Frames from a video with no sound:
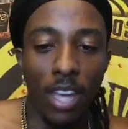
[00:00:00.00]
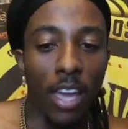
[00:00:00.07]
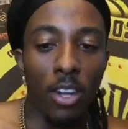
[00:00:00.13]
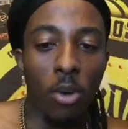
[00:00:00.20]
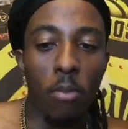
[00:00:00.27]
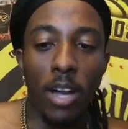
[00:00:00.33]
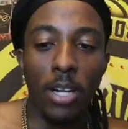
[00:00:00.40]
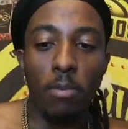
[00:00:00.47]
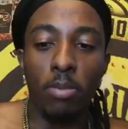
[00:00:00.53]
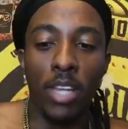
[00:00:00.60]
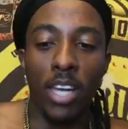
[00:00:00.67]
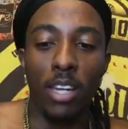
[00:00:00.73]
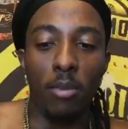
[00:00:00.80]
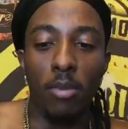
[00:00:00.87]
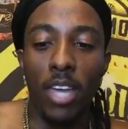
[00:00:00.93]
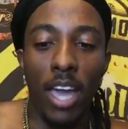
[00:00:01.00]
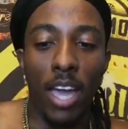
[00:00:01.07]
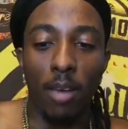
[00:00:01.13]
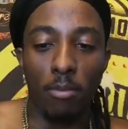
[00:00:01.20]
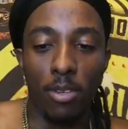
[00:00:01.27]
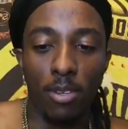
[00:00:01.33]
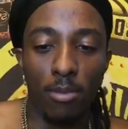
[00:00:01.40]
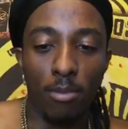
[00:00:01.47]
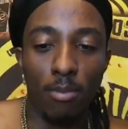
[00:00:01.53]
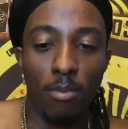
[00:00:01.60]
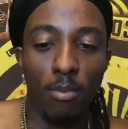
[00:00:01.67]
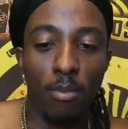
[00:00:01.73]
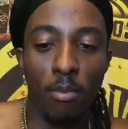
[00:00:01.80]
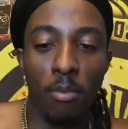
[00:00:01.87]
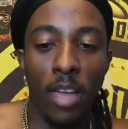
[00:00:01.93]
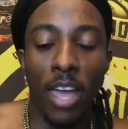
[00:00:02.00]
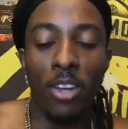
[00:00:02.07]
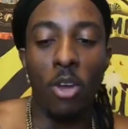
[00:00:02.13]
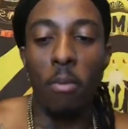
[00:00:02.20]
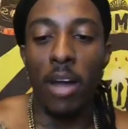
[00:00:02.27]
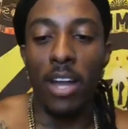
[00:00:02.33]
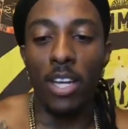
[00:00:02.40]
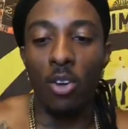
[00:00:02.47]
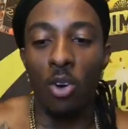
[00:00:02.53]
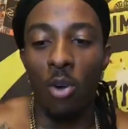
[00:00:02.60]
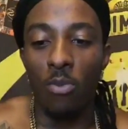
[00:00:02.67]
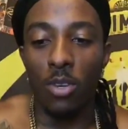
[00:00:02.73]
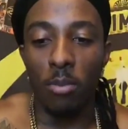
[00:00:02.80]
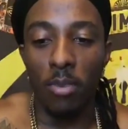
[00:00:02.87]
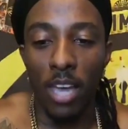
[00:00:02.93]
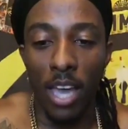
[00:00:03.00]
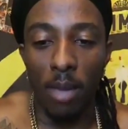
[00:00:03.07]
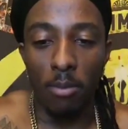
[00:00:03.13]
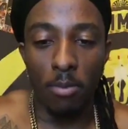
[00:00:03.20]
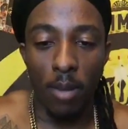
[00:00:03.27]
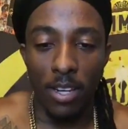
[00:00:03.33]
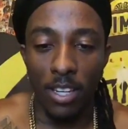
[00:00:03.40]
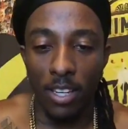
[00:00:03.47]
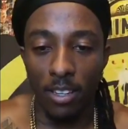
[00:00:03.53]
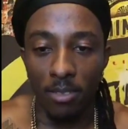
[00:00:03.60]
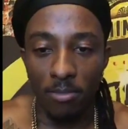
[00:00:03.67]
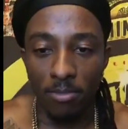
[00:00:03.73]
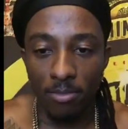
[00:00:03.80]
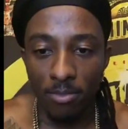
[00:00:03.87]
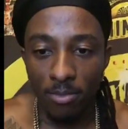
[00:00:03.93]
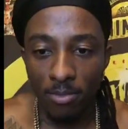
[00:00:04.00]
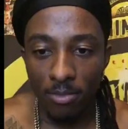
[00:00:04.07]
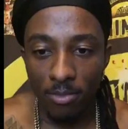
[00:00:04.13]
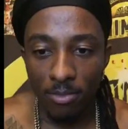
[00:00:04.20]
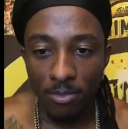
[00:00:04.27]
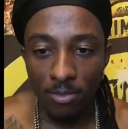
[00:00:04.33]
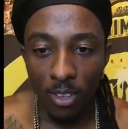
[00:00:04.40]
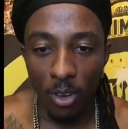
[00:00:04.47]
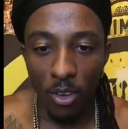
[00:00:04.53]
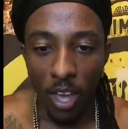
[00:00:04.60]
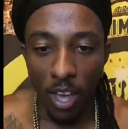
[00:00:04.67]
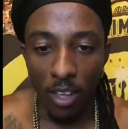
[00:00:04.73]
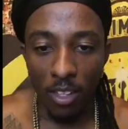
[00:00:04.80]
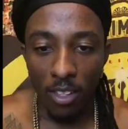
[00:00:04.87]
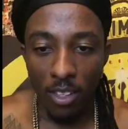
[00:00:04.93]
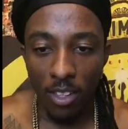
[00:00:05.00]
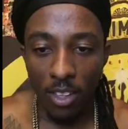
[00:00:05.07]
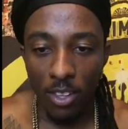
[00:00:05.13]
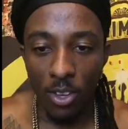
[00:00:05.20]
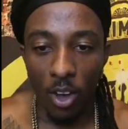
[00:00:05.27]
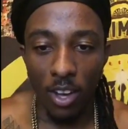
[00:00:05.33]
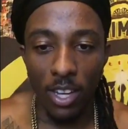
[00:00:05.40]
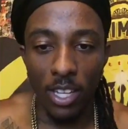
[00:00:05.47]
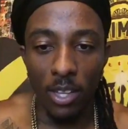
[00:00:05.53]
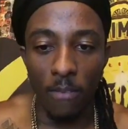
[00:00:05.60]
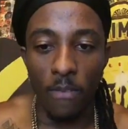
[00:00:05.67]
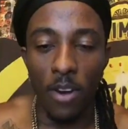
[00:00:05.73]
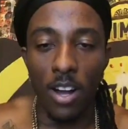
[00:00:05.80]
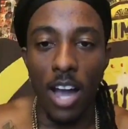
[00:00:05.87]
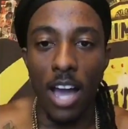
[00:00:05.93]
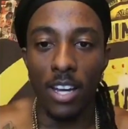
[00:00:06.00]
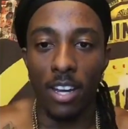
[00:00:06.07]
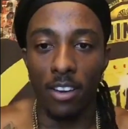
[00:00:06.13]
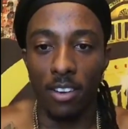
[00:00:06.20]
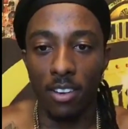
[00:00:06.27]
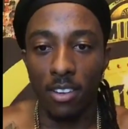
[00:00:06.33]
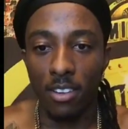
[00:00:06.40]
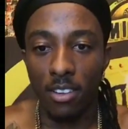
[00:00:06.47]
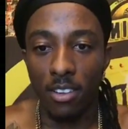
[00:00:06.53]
Ain't nobody playing them games. Ain't nobody going for them games, my nigga. Okay? Y'all can get the fuck out of here.